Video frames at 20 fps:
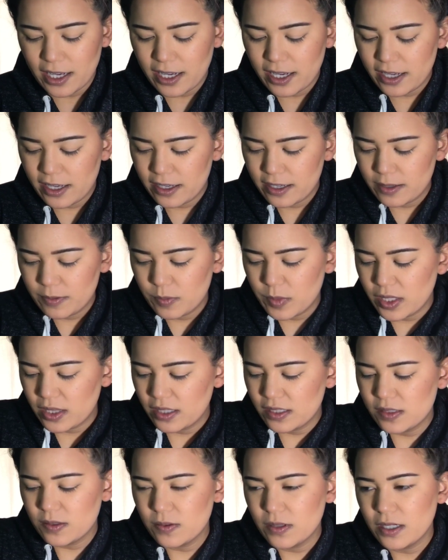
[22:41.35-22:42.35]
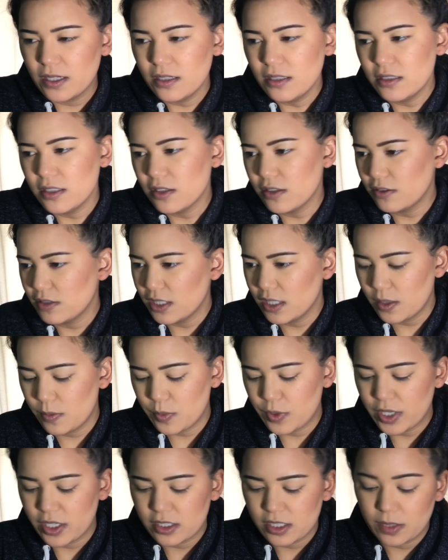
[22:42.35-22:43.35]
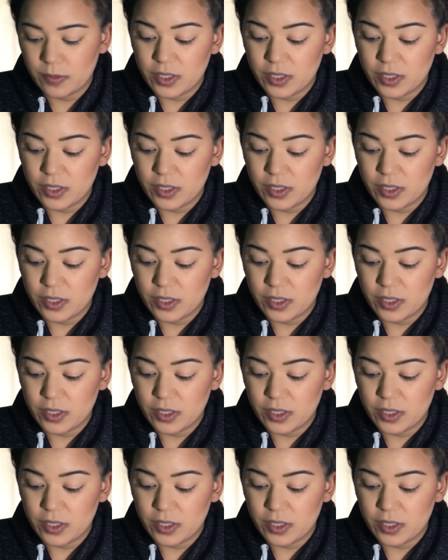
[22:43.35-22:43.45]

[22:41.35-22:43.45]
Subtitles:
But this one, you don't need a brush.